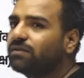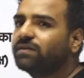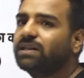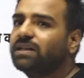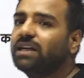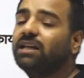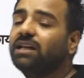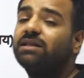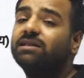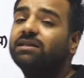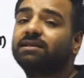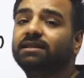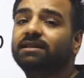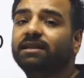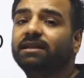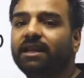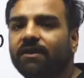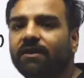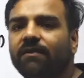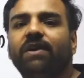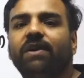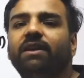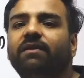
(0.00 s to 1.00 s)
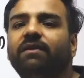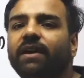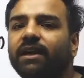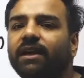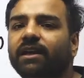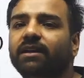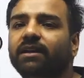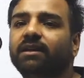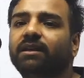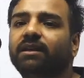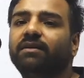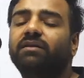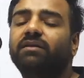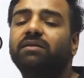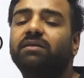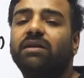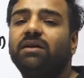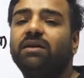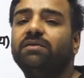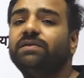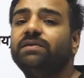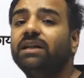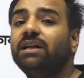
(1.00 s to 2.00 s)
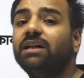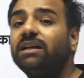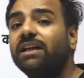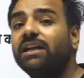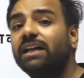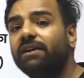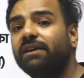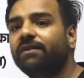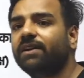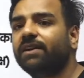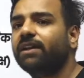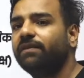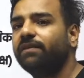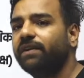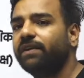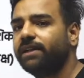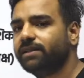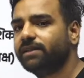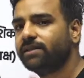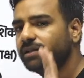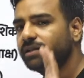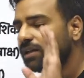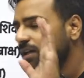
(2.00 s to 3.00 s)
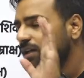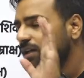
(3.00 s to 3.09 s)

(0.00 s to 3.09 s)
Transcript: cell is never dividing. Nerve cell never divides.